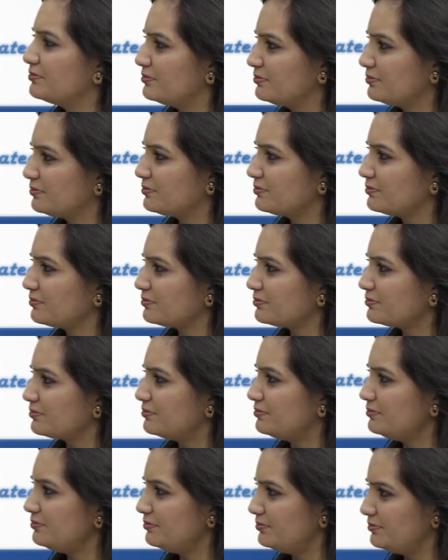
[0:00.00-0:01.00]

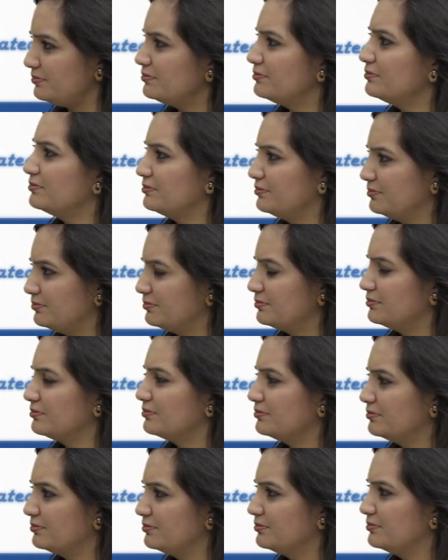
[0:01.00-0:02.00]

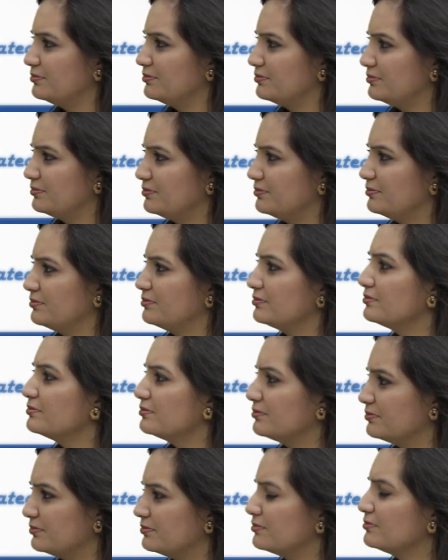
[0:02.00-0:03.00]

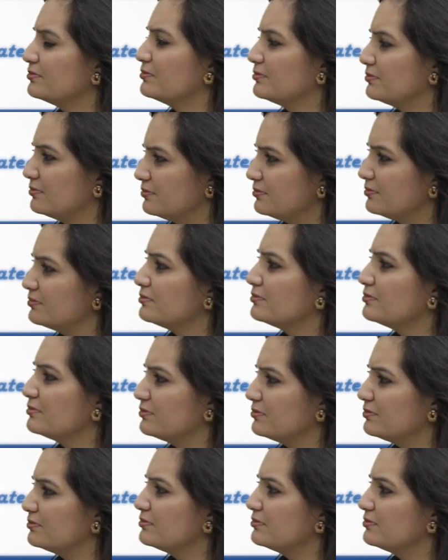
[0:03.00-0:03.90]
(not speaking)